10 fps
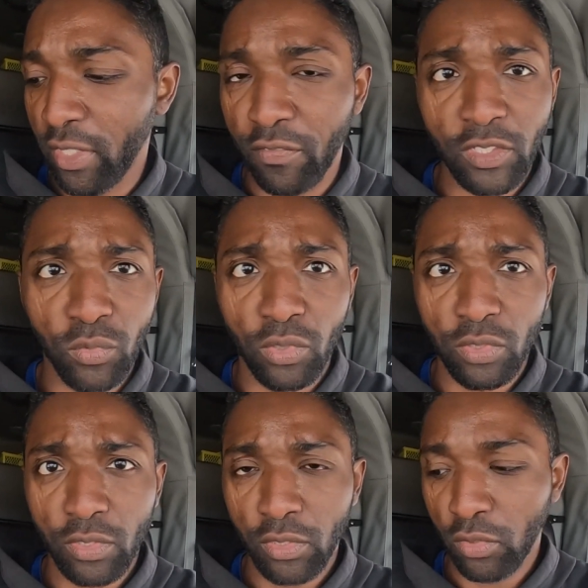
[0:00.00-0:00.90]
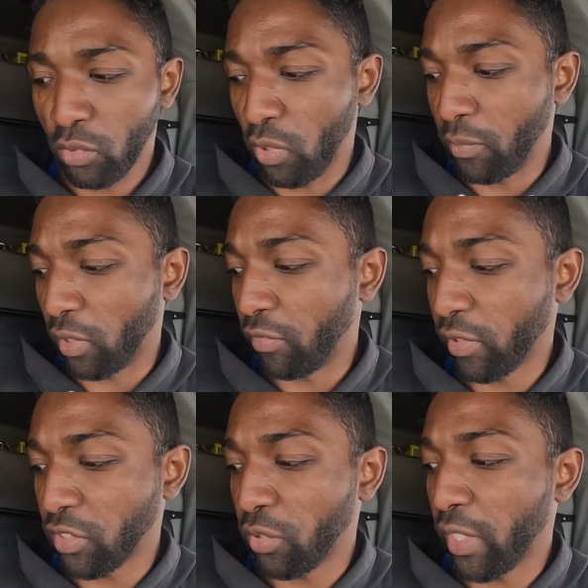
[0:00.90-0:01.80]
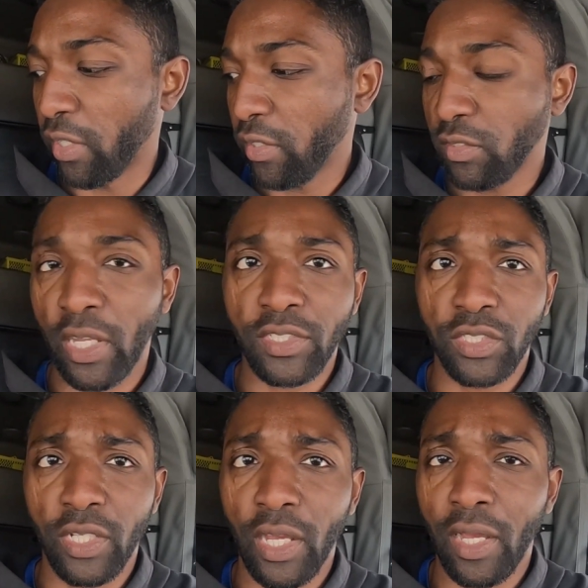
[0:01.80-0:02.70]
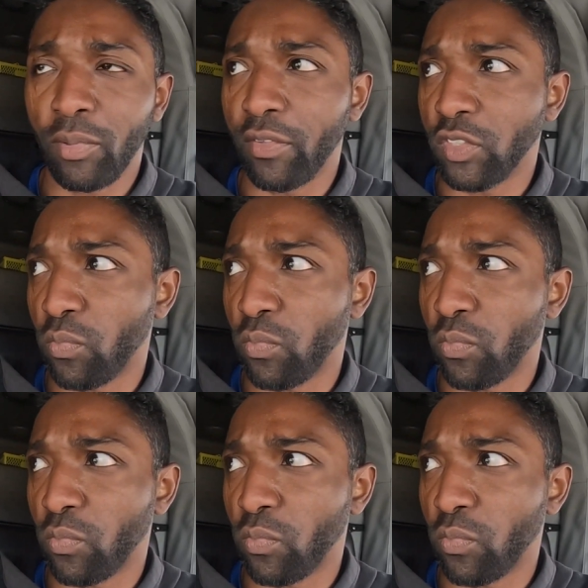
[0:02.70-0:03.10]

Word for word: individual who I'm delivering to here. It's actually, I believe,